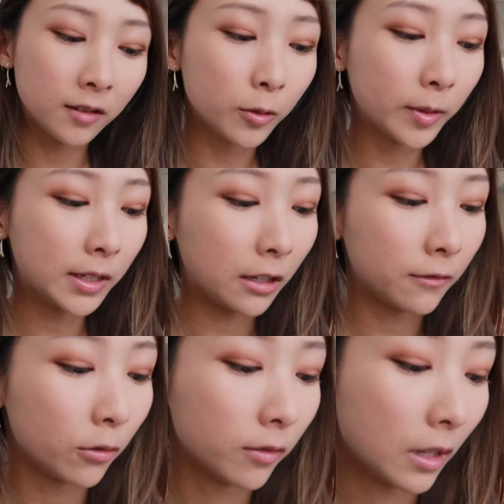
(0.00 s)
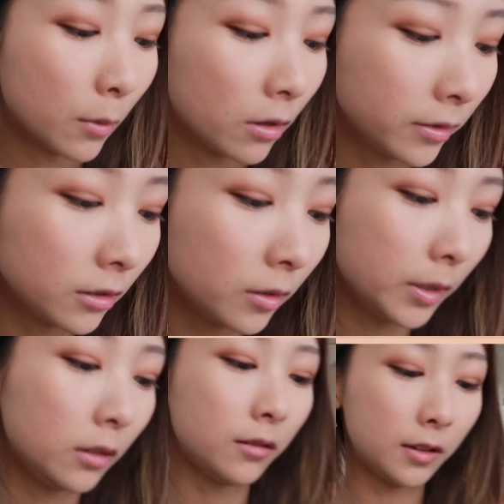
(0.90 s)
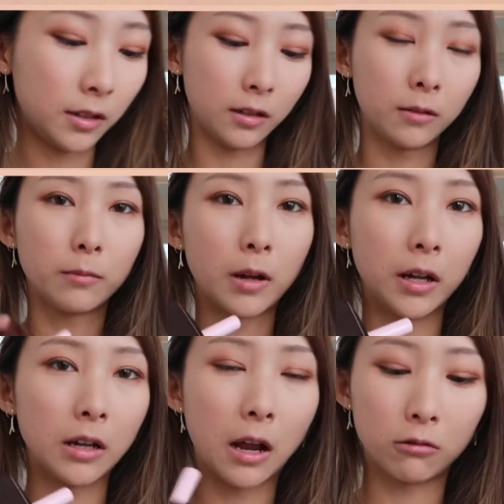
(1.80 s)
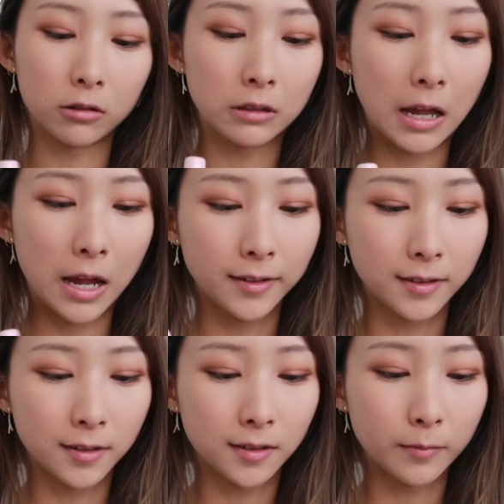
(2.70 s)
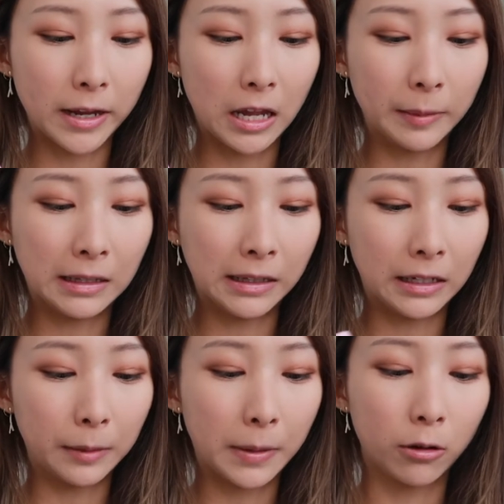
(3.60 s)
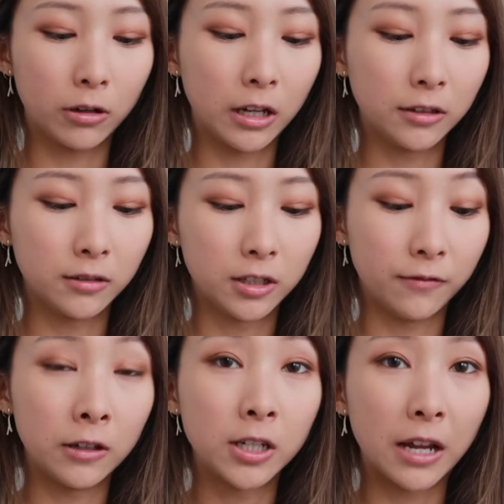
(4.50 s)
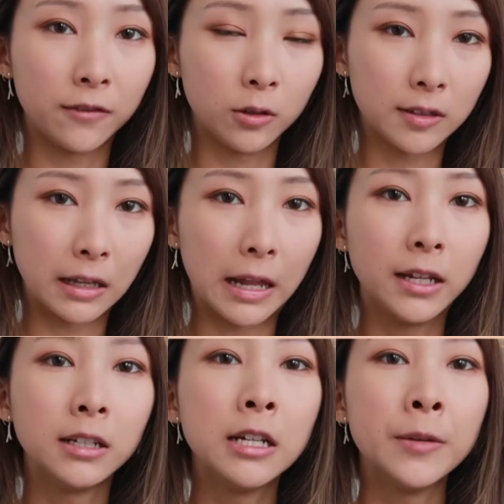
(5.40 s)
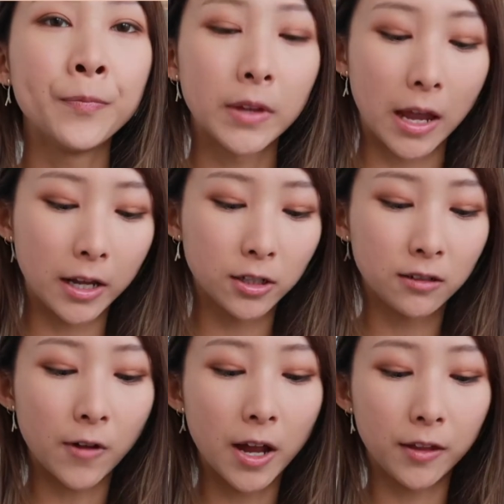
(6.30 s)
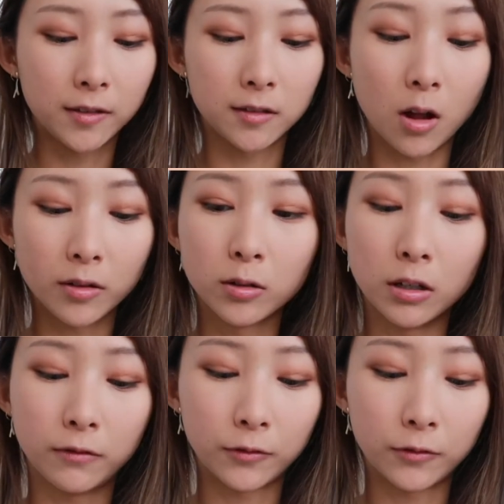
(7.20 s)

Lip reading: since we're going to be taking photos, I'm also going to be using my Hourglass. This is my ambient lighting powder and in Diffused Light. And I just find this is also good for